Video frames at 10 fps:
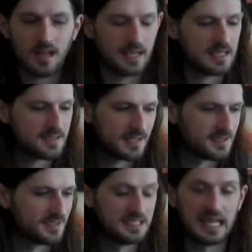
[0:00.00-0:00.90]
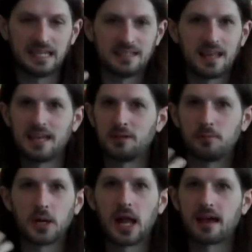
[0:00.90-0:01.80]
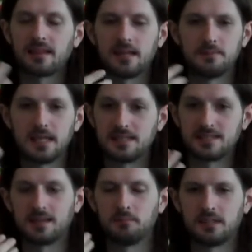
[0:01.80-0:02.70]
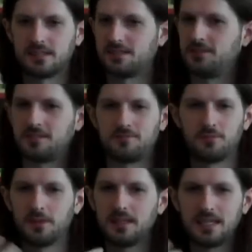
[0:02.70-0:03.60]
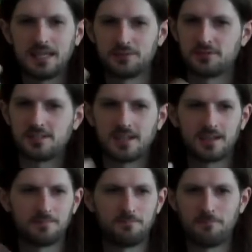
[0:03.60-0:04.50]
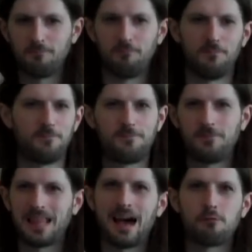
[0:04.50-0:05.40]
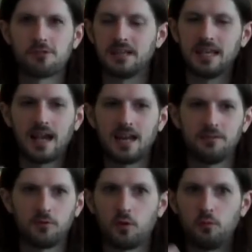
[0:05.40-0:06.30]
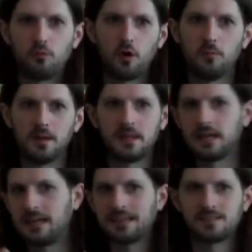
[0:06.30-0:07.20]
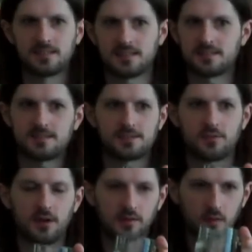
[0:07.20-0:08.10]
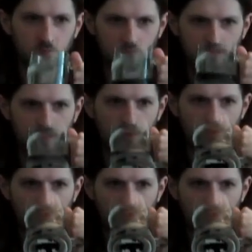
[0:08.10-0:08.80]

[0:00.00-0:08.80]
I guess that's the dandelion and burdock that I'm tasting, but this just really interesting flowery kind of aroma that exists around the whole thing.